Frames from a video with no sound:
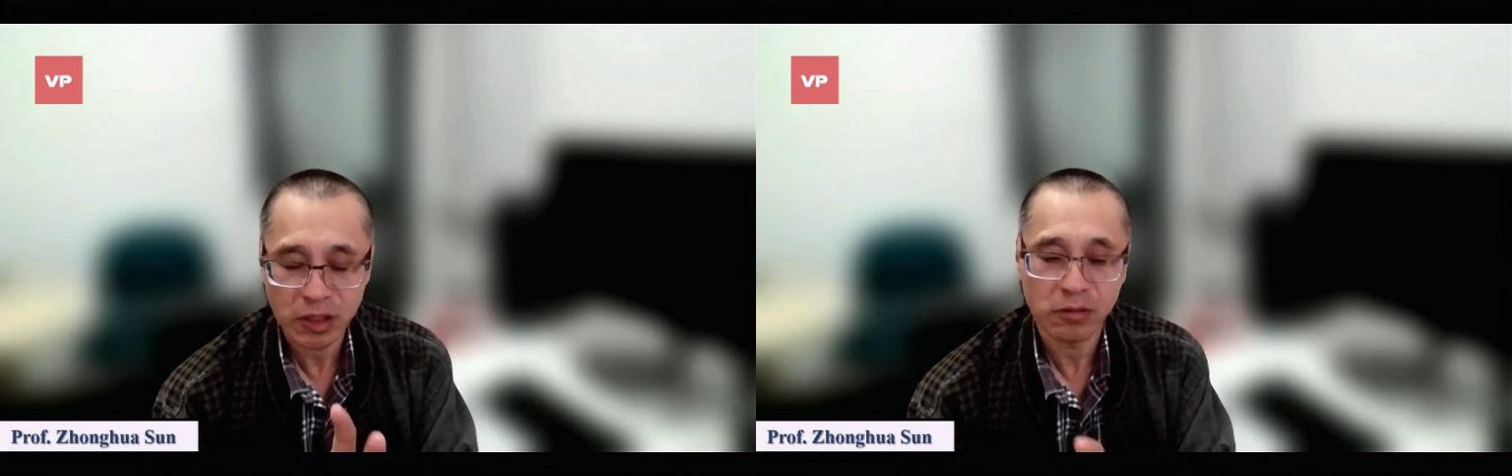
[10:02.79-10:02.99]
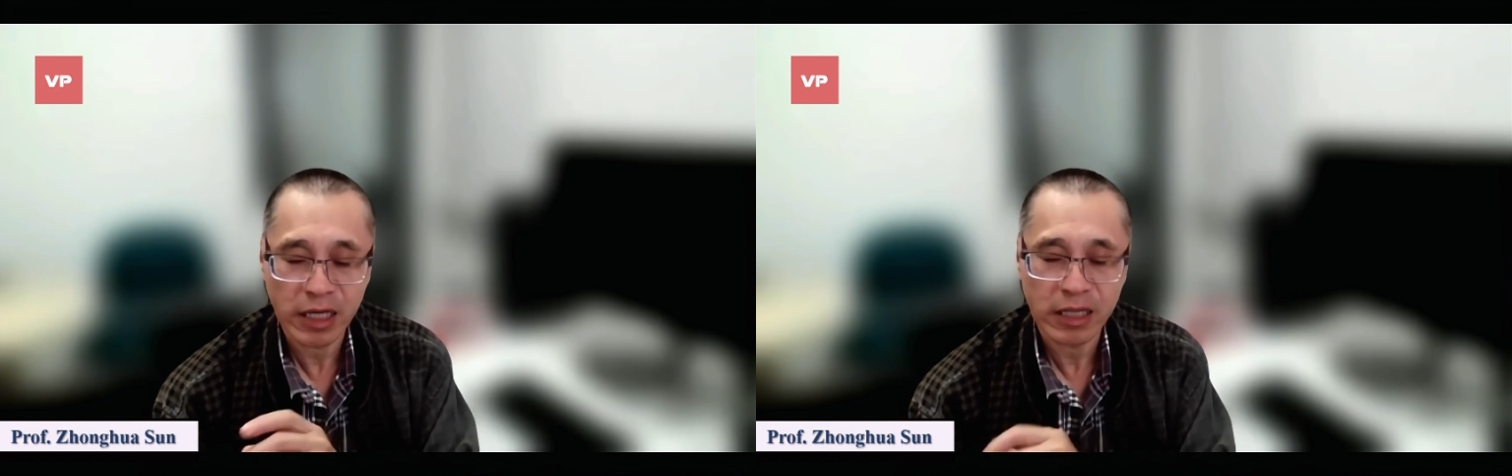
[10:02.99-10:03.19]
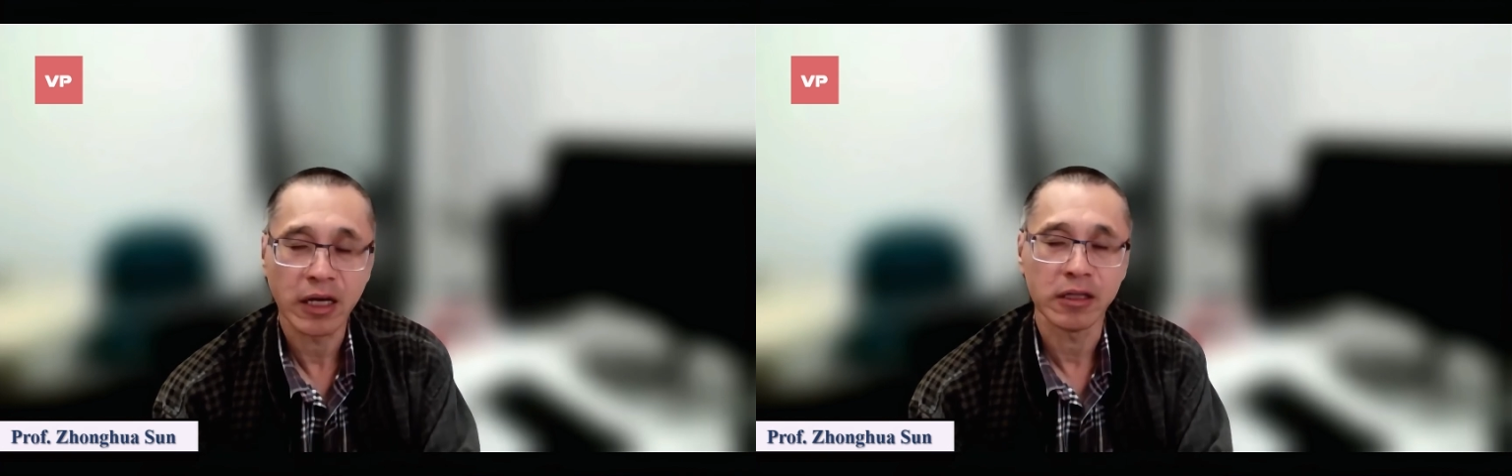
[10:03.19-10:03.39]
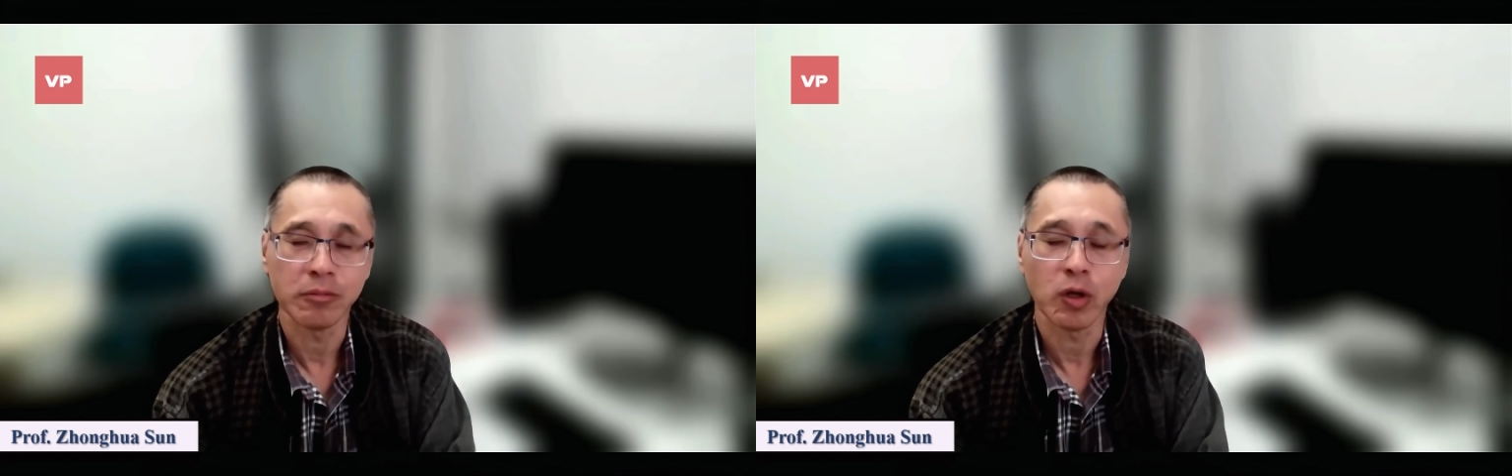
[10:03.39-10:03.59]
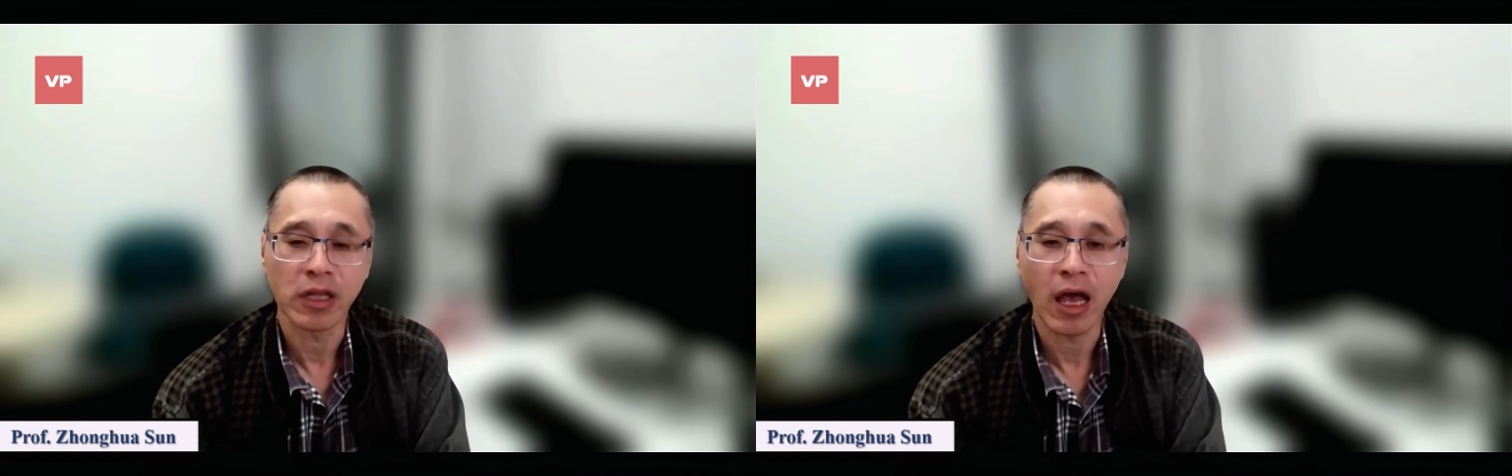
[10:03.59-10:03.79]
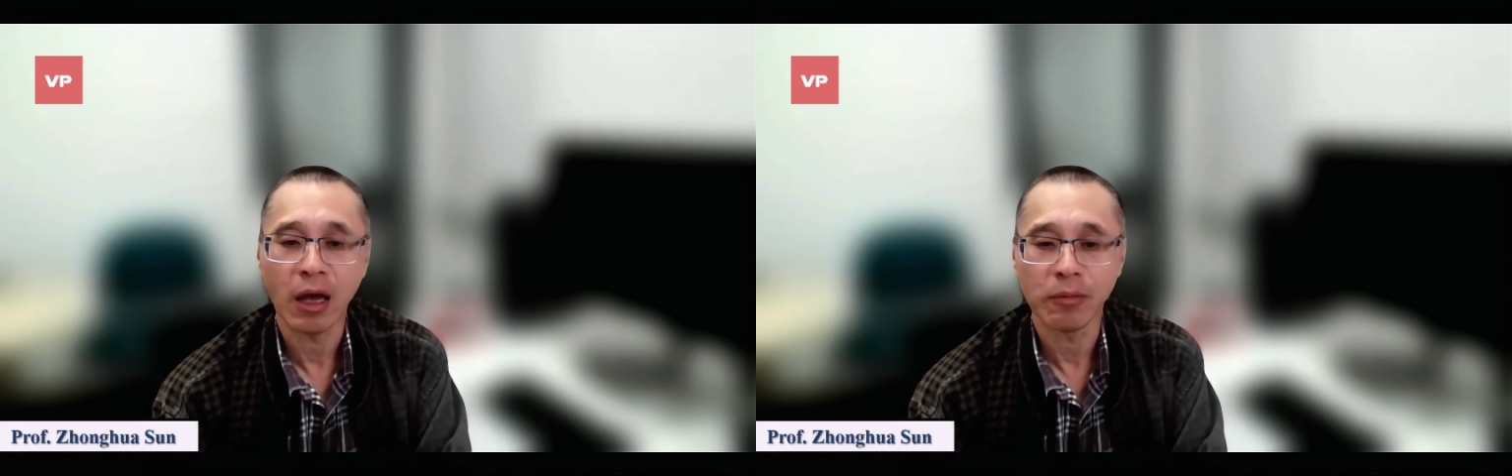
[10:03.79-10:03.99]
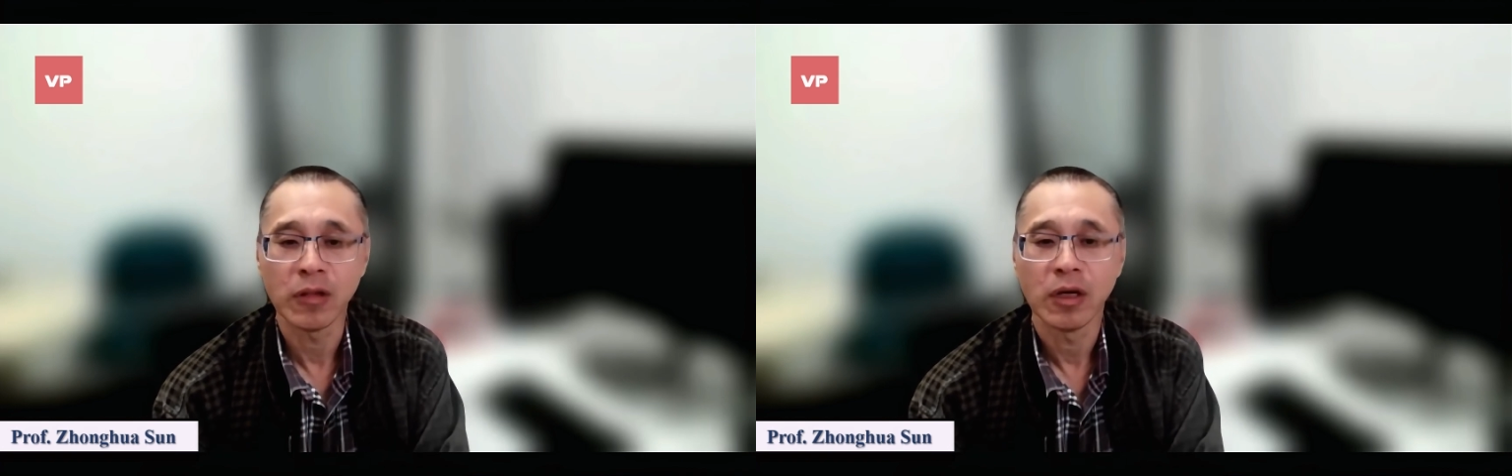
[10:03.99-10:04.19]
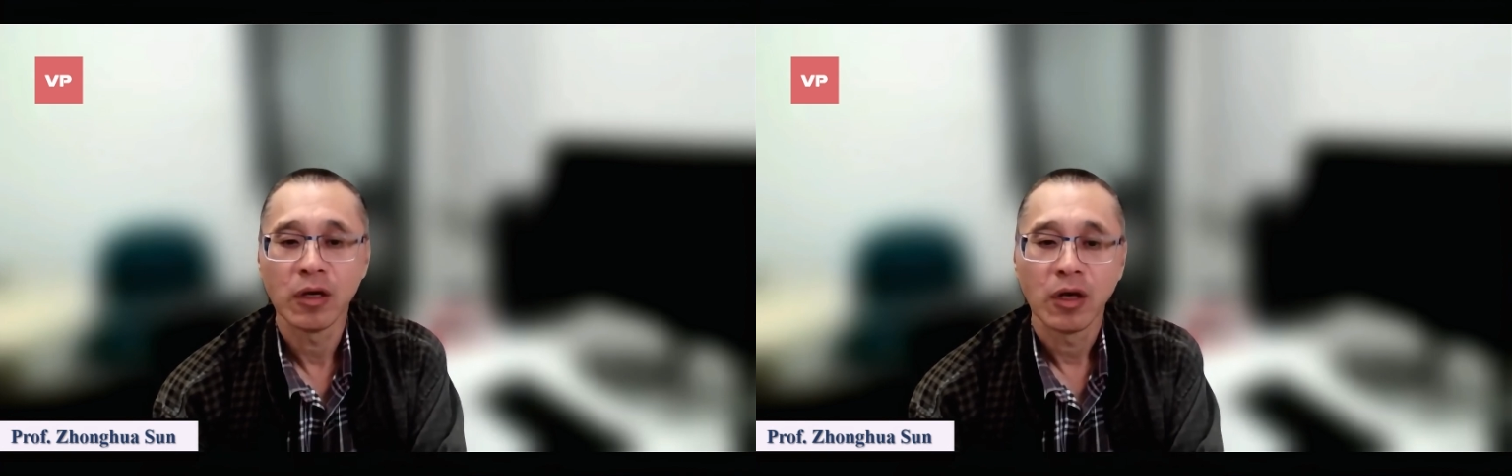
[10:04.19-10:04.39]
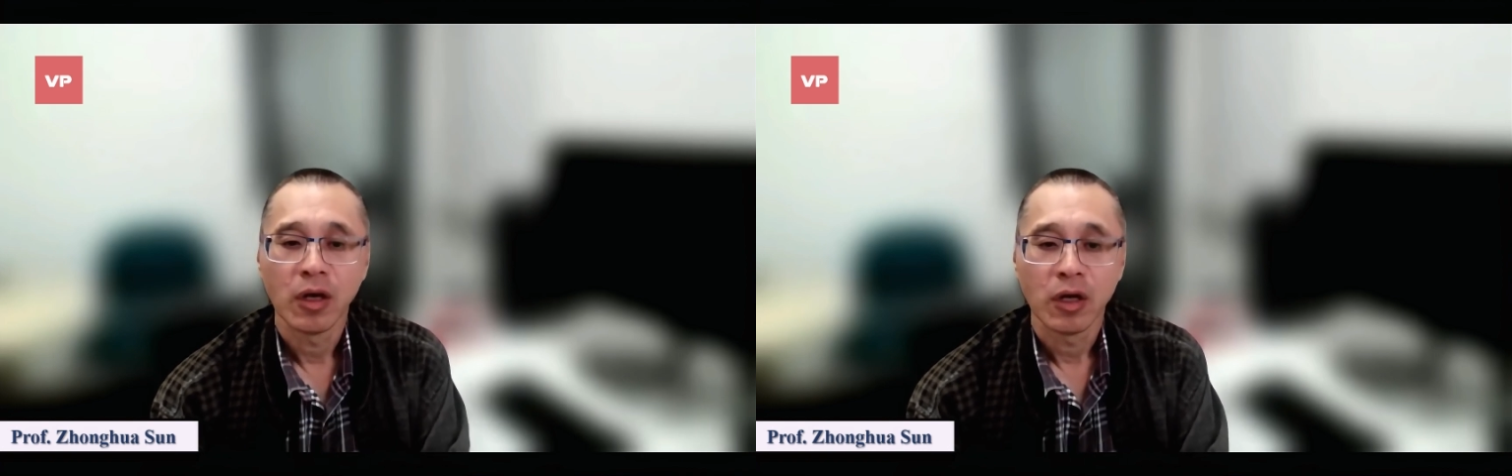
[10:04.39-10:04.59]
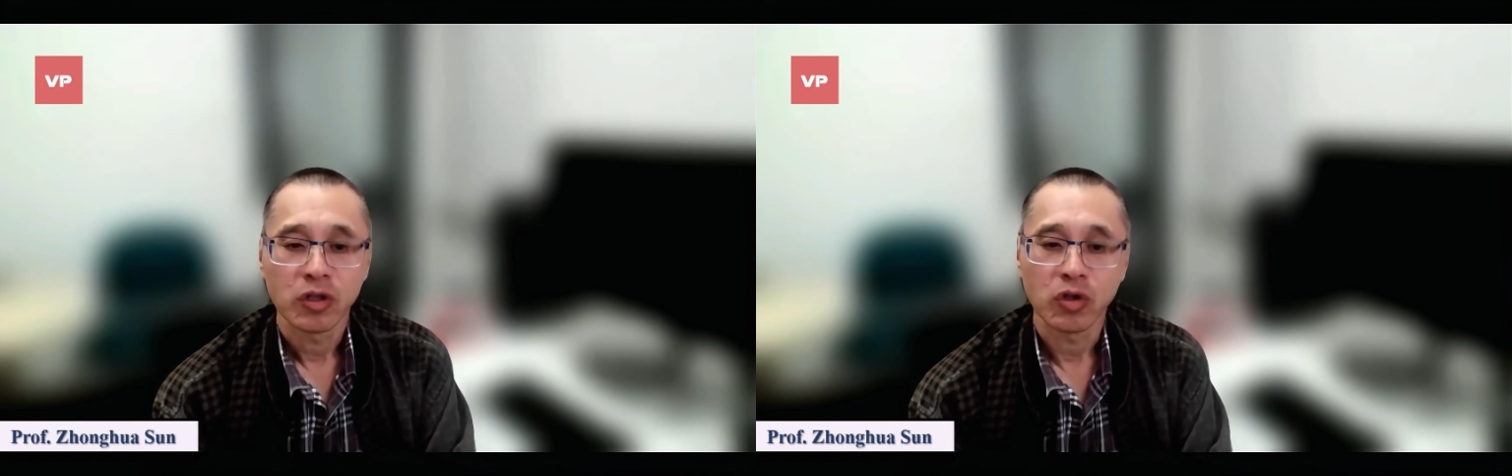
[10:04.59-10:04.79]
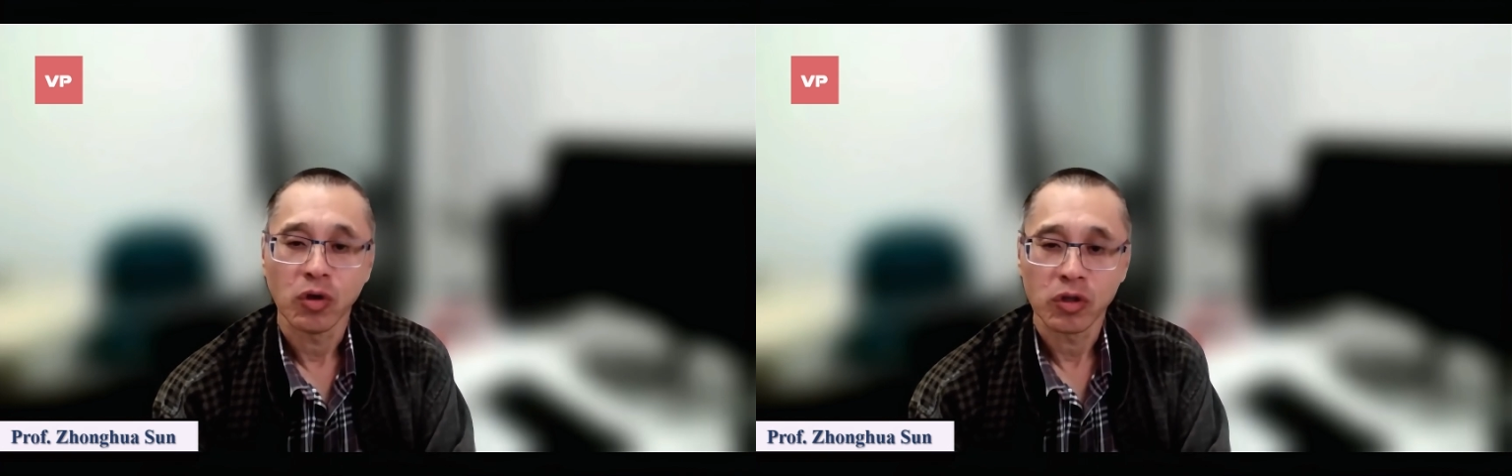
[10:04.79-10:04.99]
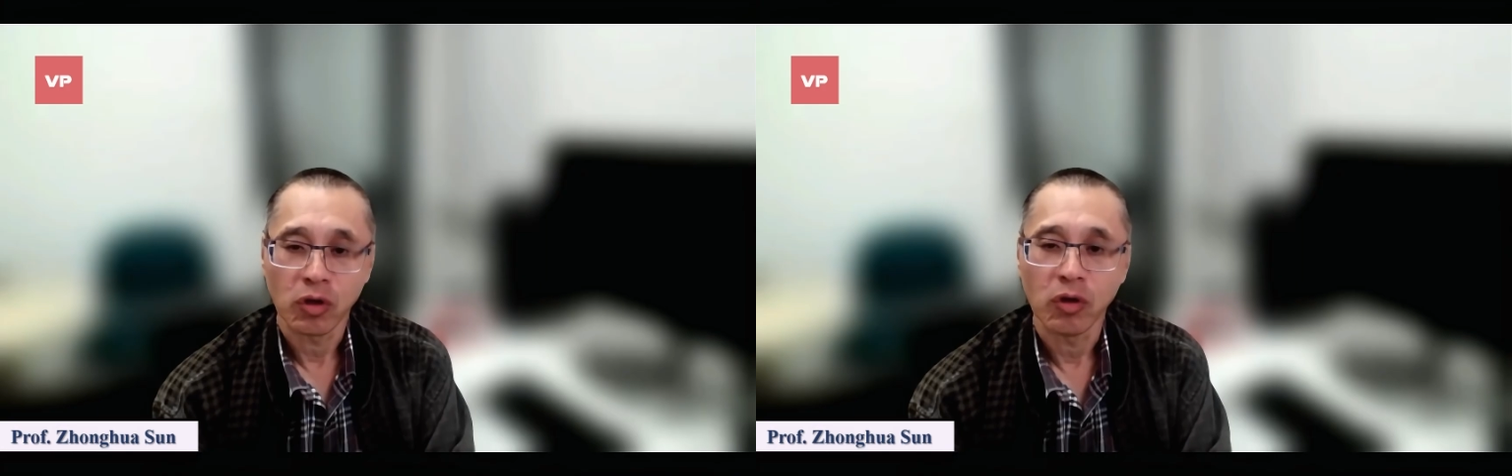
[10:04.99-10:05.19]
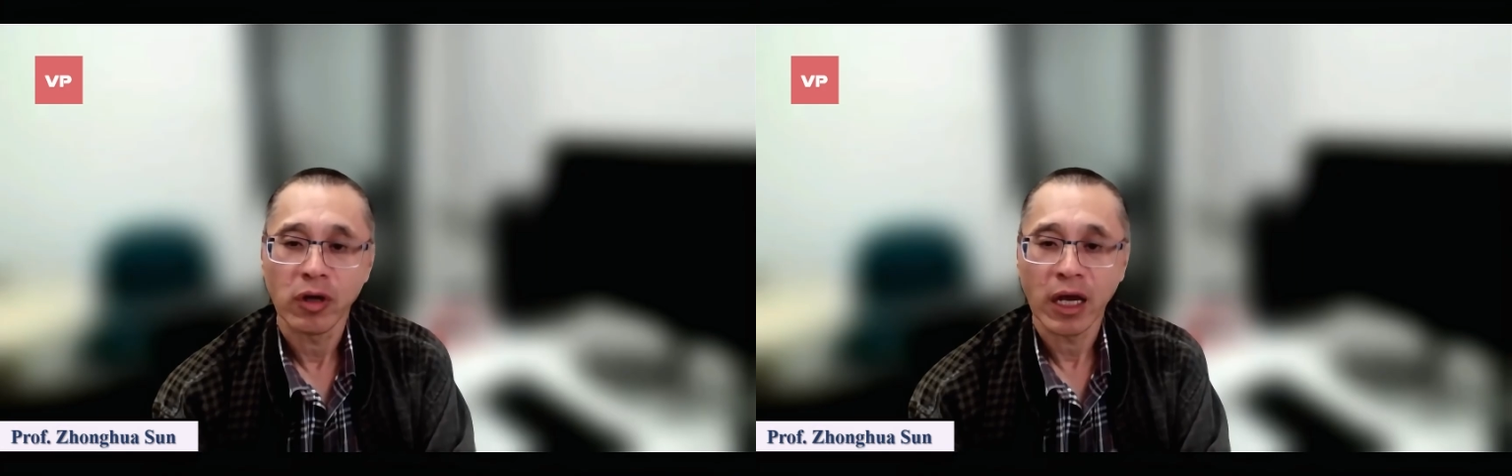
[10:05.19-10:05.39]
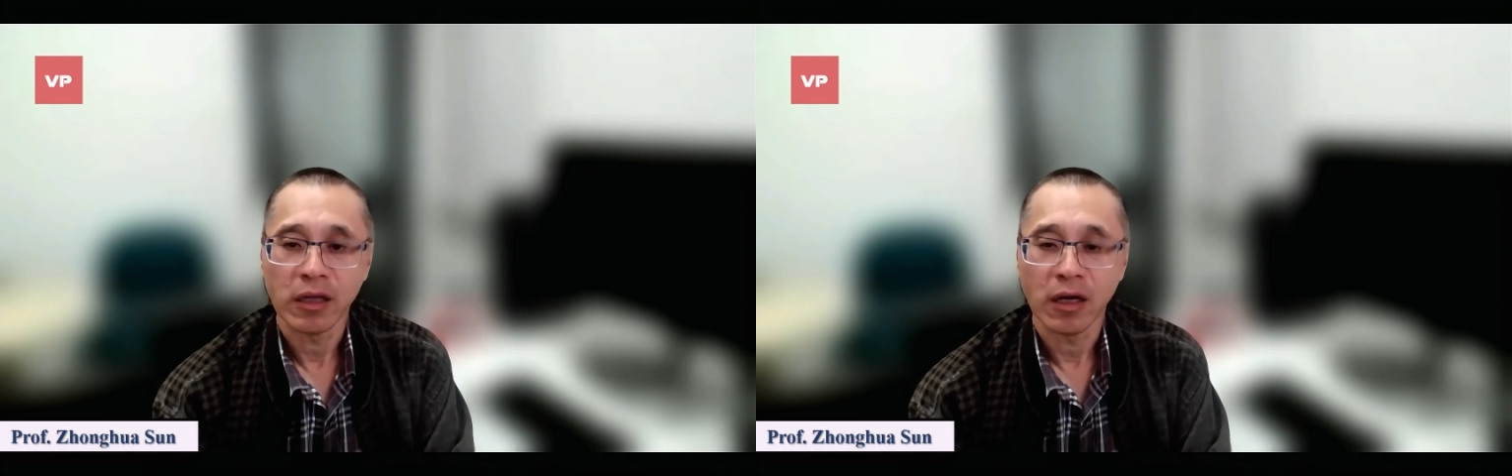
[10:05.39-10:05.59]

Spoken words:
dedicate more time to look at